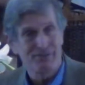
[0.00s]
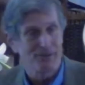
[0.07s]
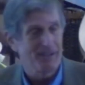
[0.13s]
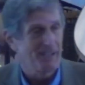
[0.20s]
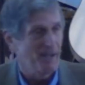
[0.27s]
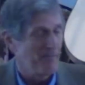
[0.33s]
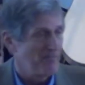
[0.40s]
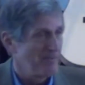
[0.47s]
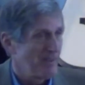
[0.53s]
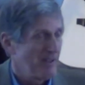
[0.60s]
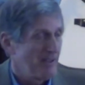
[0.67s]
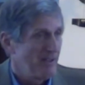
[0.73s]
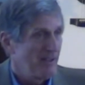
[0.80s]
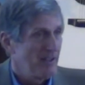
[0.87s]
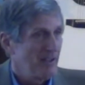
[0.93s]
for him,
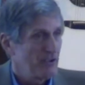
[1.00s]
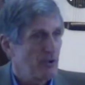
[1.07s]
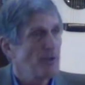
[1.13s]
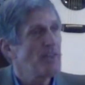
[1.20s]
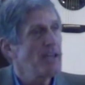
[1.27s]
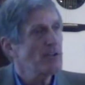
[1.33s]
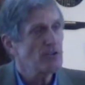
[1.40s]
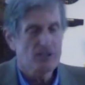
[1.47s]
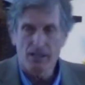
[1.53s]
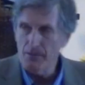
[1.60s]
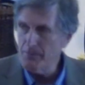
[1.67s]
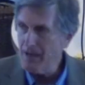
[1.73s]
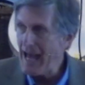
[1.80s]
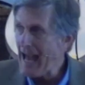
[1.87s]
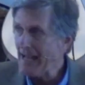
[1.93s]
so that they could
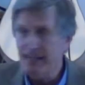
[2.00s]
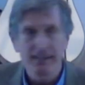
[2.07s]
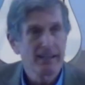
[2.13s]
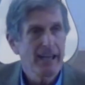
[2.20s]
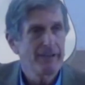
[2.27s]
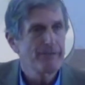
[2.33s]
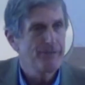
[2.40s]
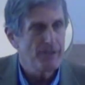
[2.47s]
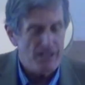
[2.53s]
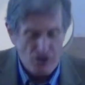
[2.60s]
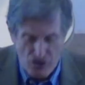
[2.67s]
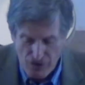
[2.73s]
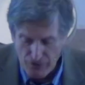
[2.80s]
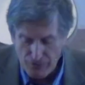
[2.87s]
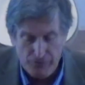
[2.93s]
come back and
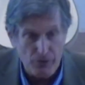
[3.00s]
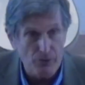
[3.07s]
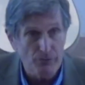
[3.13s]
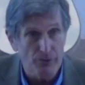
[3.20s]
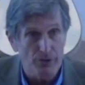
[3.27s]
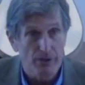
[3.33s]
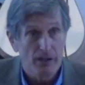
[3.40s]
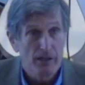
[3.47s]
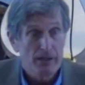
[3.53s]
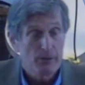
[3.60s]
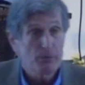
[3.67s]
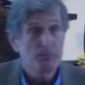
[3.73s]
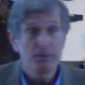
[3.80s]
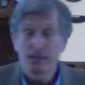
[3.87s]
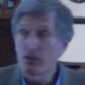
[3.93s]
finish this funeral. It
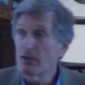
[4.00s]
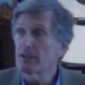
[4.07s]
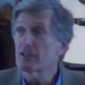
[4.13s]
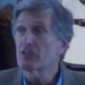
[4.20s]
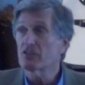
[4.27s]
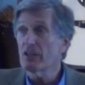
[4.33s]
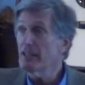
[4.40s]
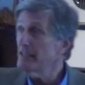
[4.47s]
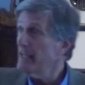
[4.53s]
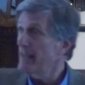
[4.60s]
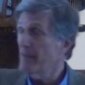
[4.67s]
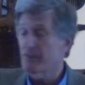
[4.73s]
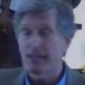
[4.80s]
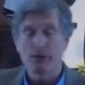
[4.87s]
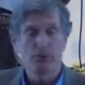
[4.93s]
would be on a Sunday
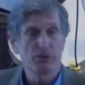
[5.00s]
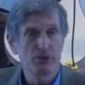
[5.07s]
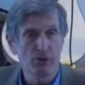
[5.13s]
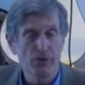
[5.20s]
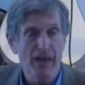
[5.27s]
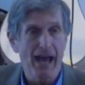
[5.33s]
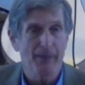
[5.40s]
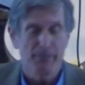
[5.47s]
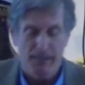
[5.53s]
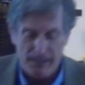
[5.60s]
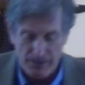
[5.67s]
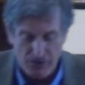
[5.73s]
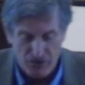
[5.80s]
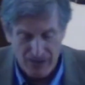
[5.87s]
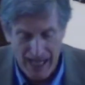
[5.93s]
that they would do that,
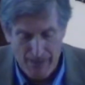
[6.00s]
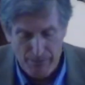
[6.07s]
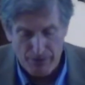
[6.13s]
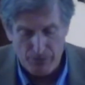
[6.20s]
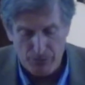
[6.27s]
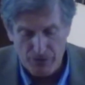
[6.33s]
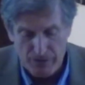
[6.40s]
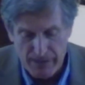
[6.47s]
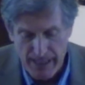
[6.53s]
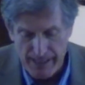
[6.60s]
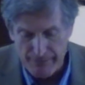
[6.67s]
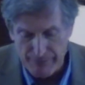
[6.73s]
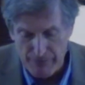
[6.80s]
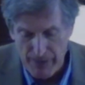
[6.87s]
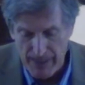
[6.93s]
because Sabbath was a day
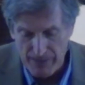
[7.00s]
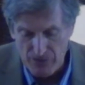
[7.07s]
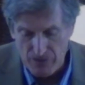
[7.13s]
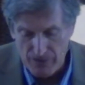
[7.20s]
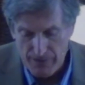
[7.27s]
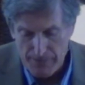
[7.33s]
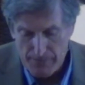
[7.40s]
of rest.